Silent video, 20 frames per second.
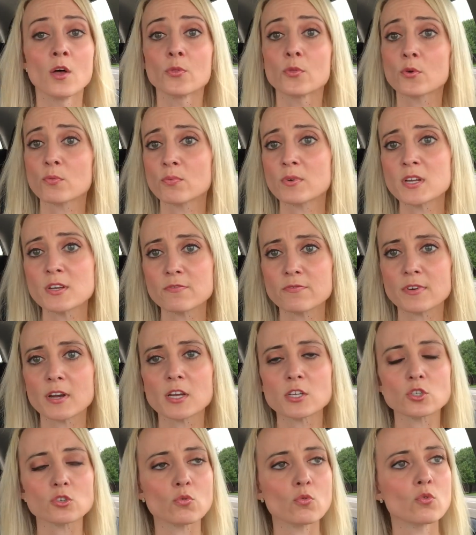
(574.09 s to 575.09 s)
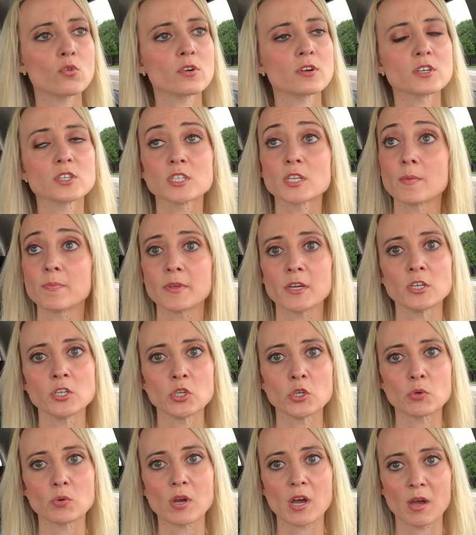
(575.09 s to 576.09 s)
the refresh or something
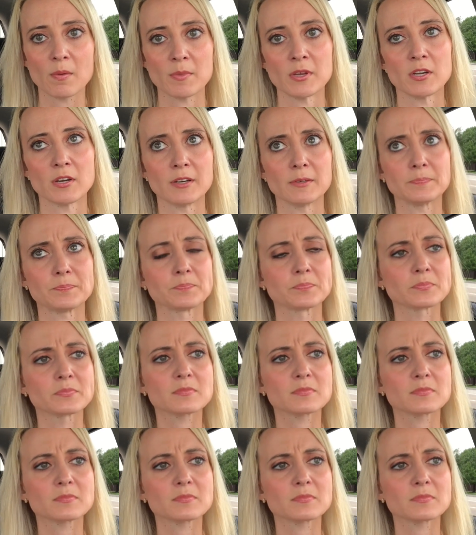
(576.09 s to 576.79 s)
new coming on.